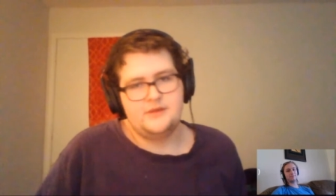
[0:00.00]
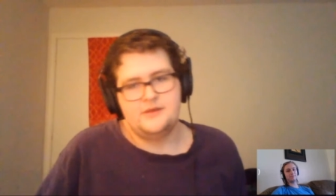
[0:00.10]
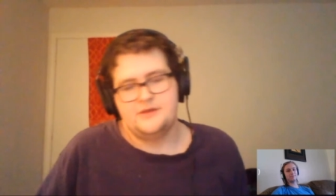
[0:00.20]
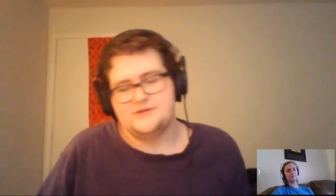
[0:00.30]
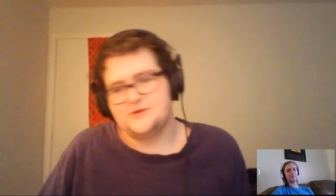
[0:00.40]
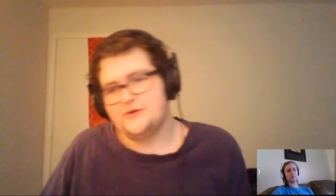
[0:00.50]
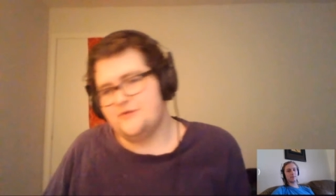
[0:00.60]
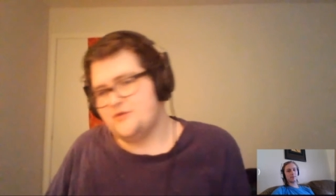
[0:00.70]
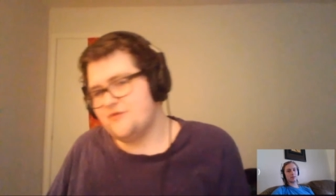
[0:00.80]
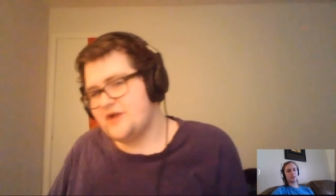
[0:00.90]
So if
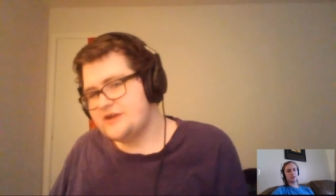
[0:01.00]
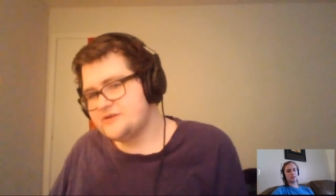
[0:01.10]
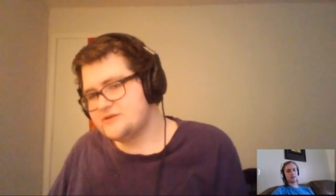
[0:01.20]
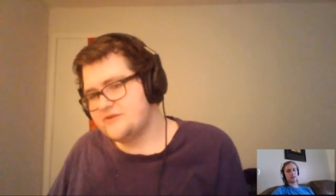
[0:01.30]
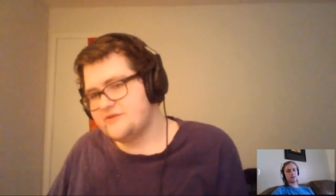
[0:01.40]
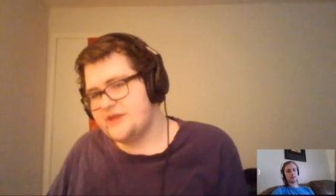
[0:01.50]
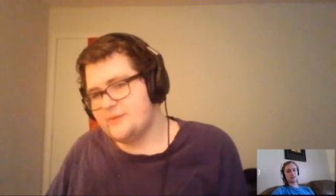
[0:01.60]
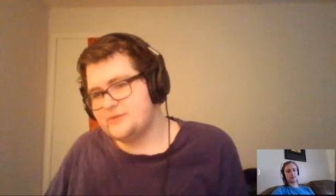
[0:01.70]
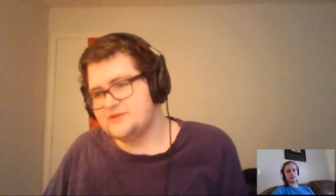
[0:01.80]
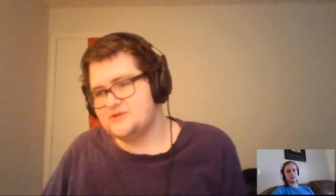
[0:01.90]
you find yourself in that
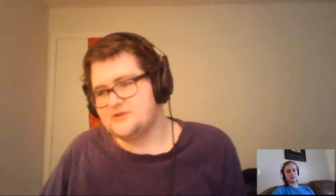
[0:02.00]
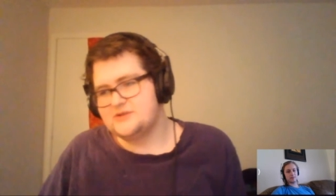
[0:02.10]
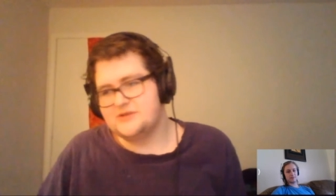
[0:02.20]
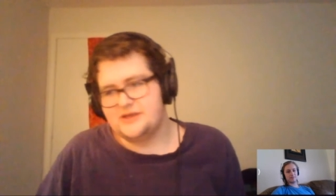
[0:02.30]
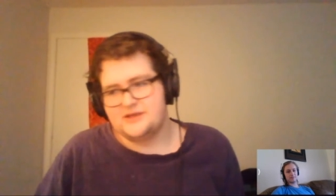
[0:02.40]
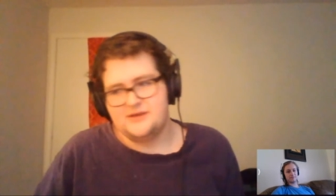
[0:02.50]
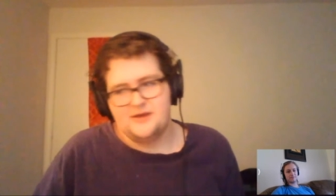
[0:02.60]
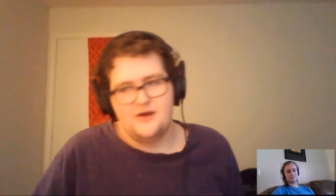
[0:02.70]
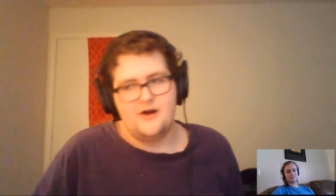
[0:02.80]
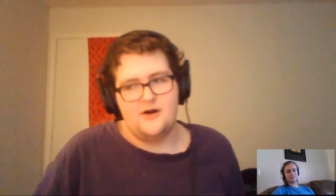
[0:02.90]
position, like
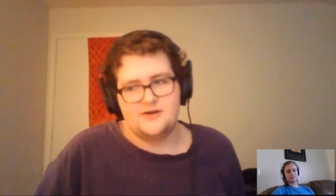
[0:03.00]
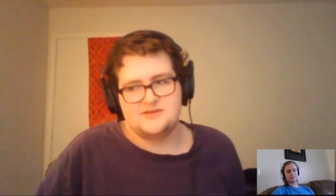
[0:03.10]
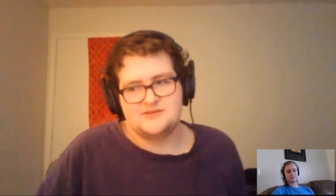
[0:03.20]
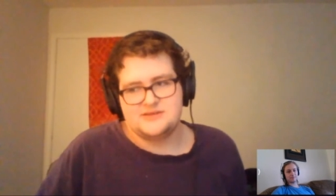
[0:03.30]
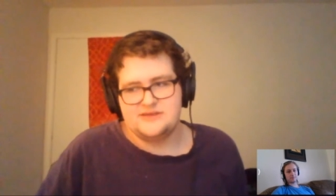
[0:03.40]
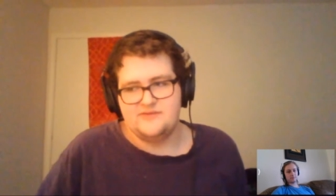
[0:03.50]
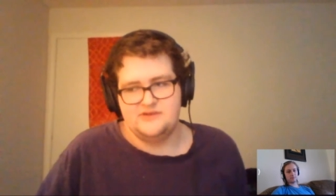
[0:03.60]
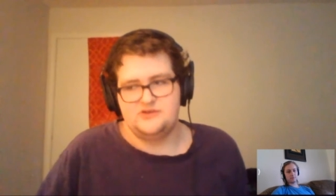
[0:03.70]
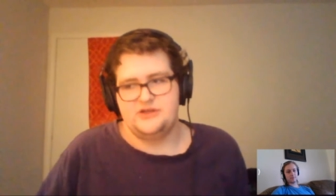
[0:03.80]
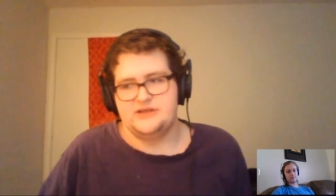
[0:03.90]
honestly, give it a
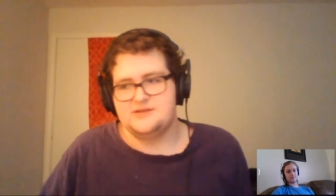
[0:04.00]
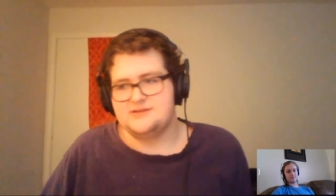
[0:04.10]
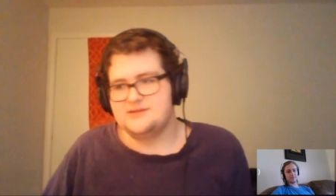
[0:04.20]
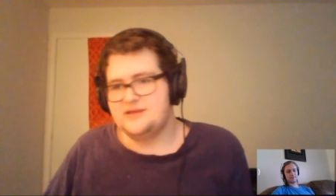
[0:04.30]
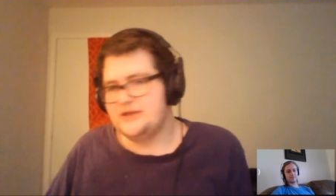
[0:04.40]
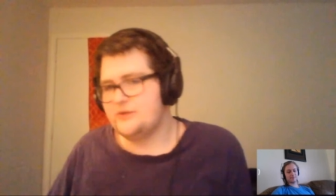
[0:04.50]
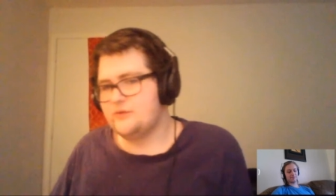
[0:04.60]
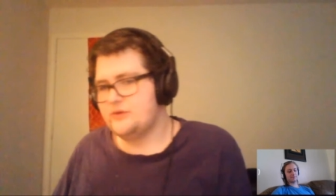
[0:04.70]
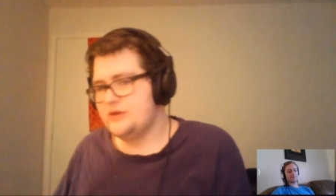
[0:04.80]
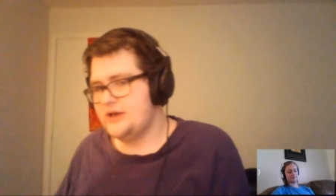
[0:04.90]
chance.
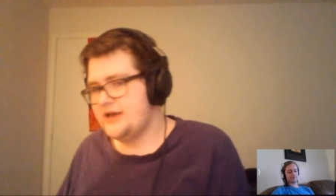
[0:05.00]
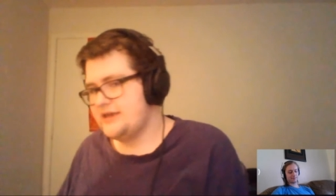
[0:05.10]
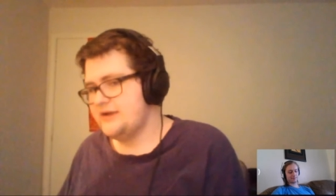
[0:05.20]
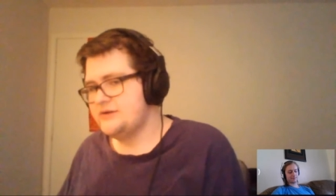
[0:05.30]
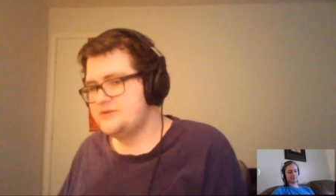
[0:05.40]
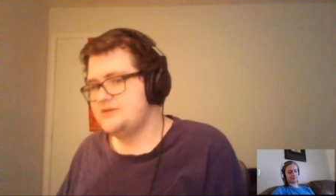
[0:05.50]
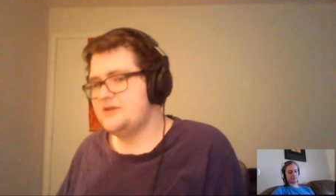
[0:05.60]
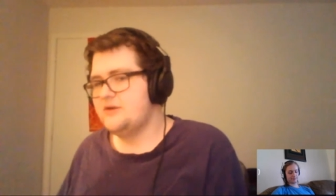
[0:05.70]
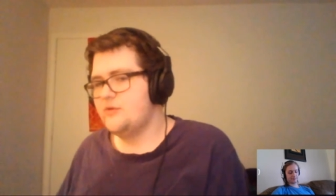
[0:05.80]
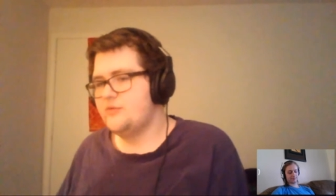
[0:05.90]
I guarantee
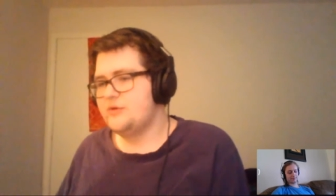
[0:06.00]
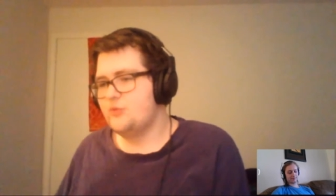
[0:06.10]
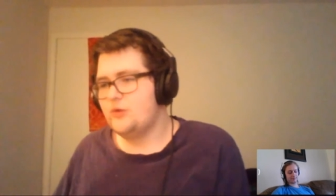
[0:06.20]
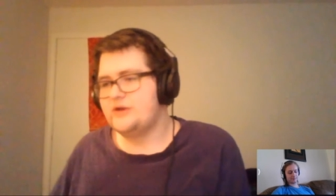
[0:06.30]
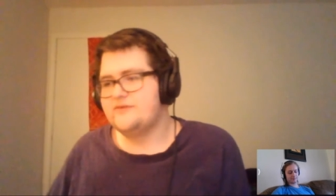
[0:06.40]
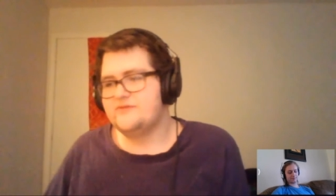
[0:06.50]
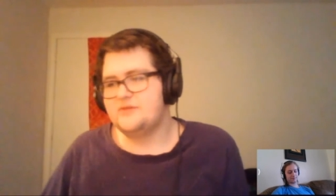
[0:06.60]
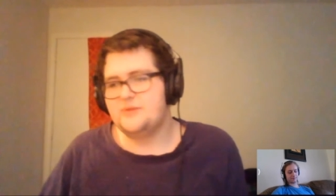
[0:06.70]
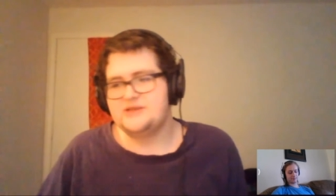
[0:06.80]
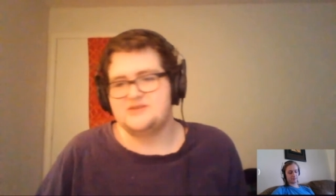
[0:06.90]
it will be one of the
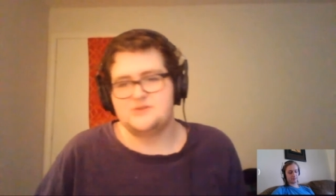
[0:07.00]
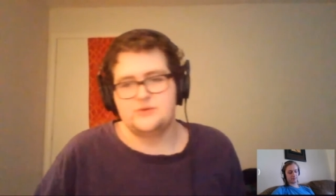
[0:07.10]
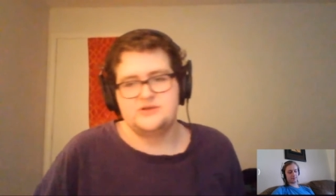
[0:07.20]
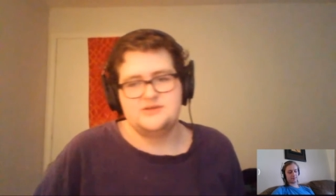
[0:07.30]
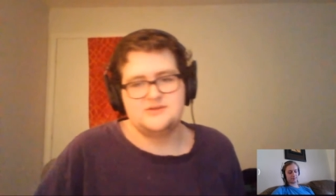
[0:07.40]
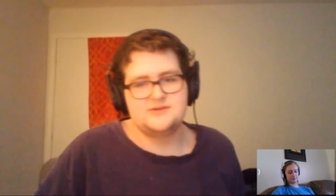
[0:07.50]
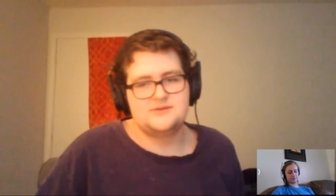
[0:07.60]
best stories